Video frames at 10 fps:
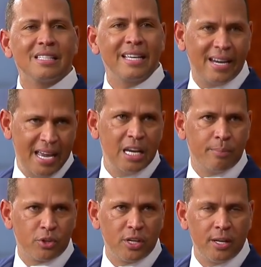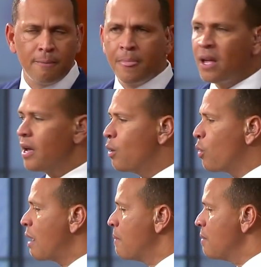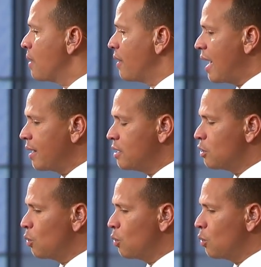league at eighty percent. And what I mean by that is